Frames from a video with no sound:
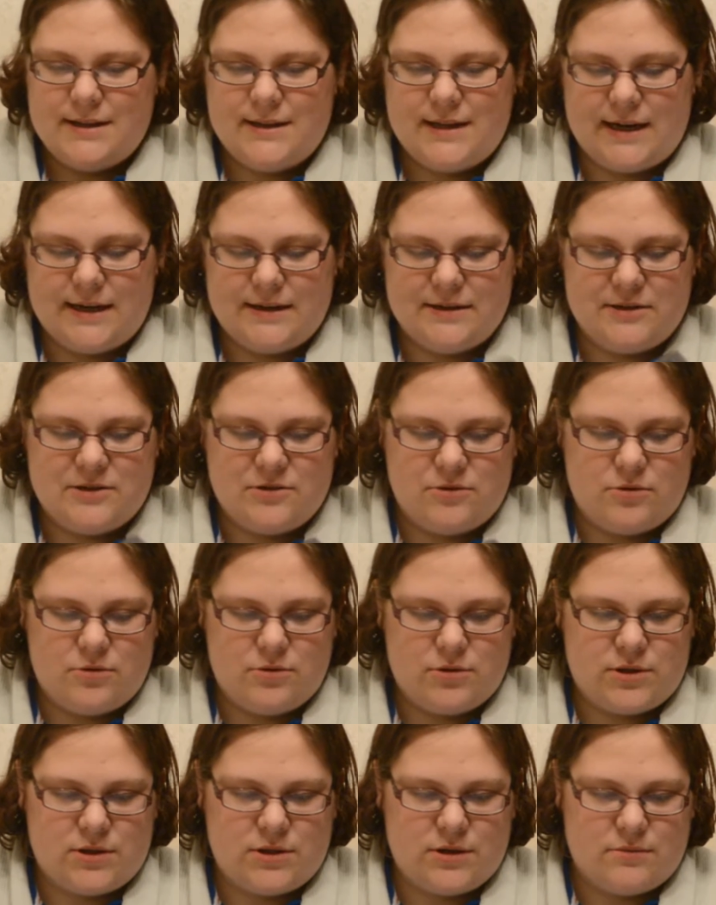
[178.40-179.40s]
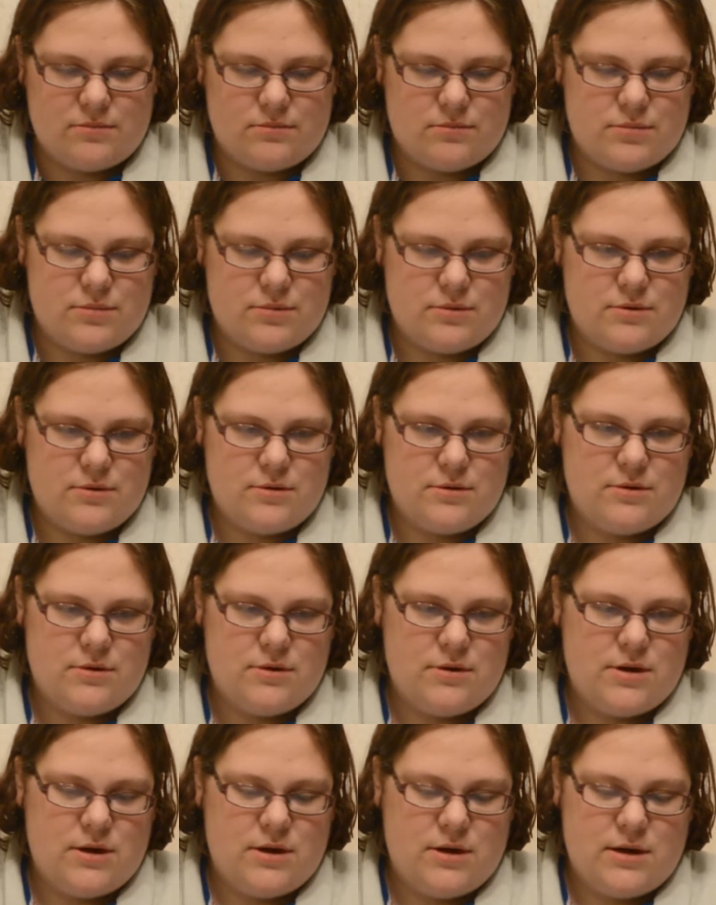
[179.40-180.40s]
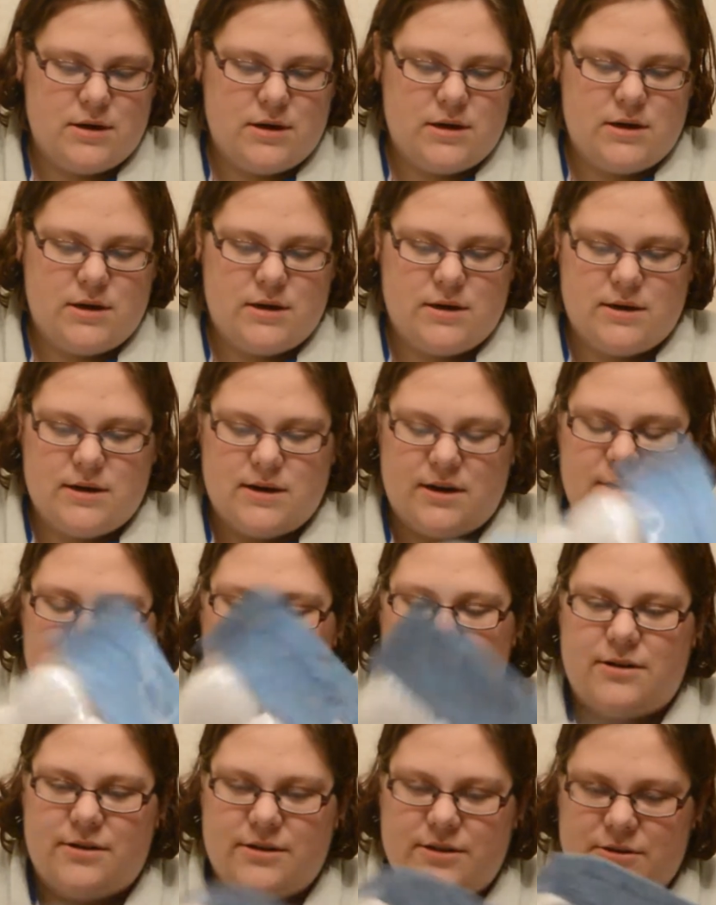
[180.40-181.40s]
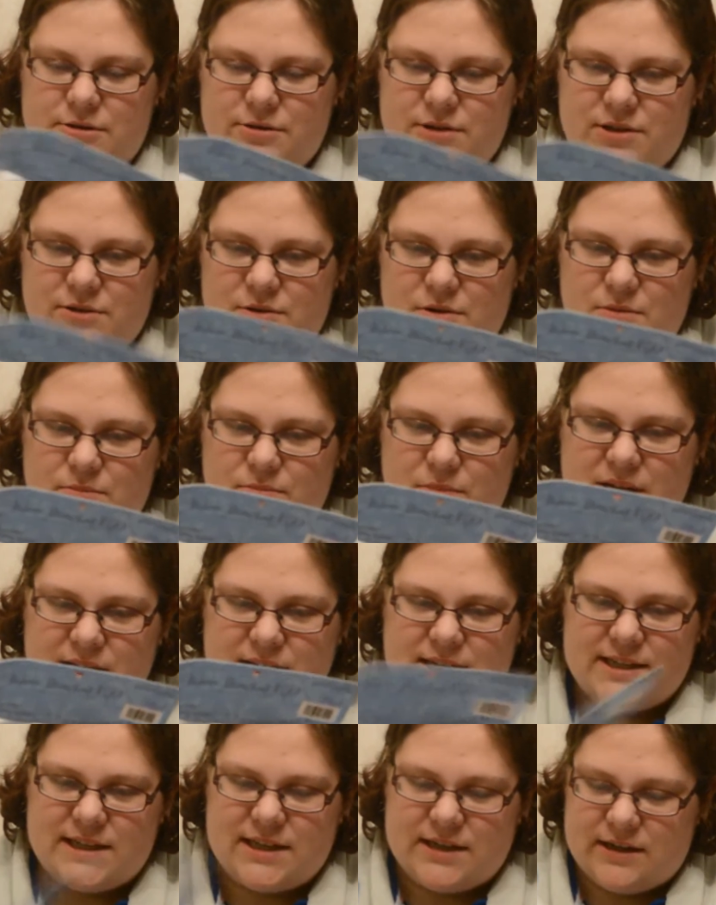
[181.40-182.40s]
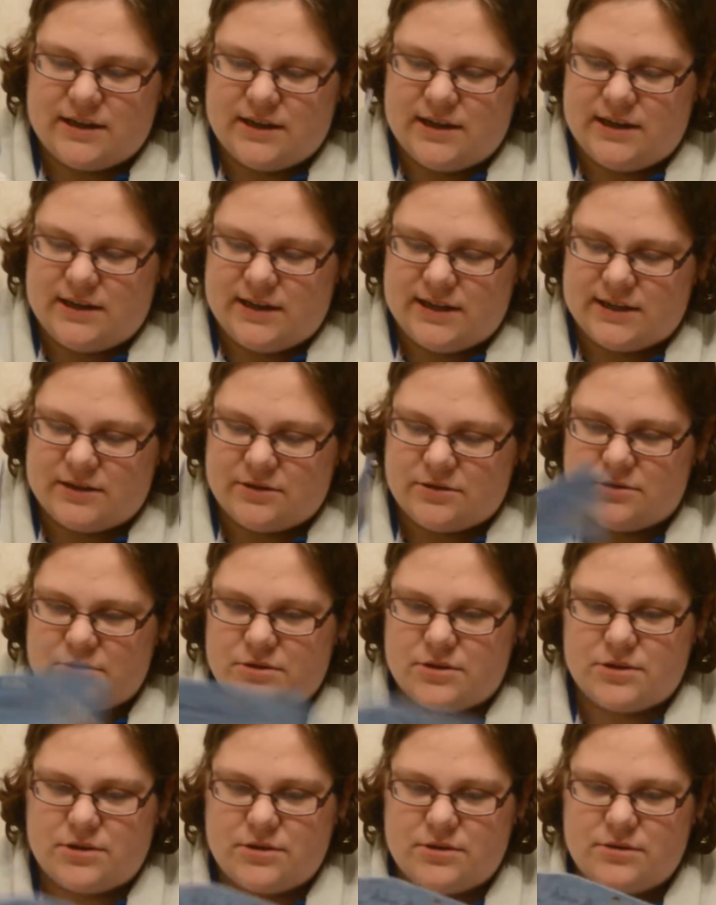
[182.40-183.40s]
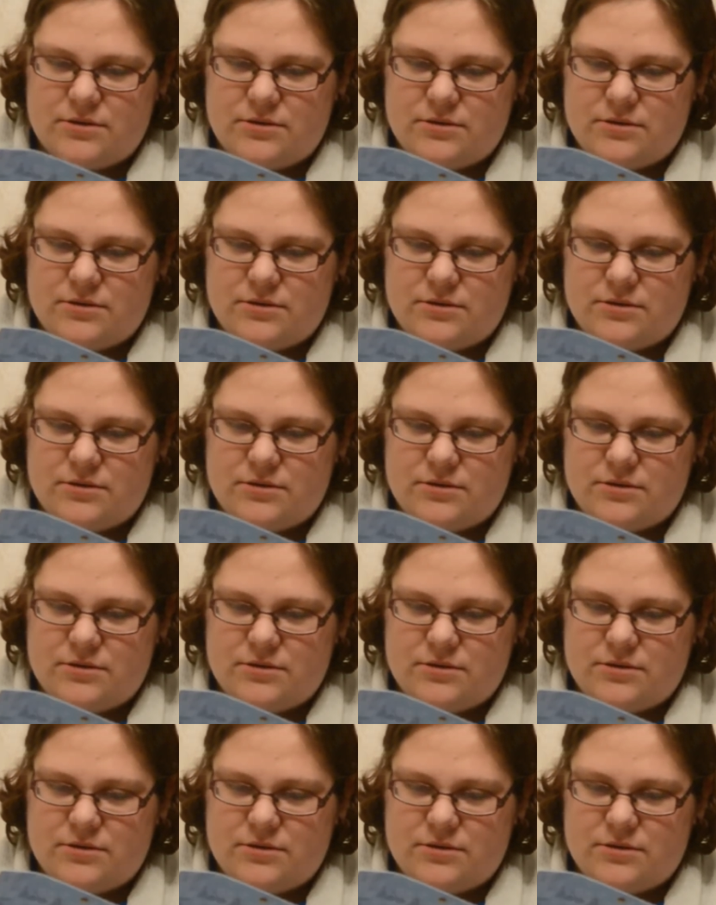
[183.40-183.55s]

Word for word: That is awesome. Oh, those are amazing. I like those.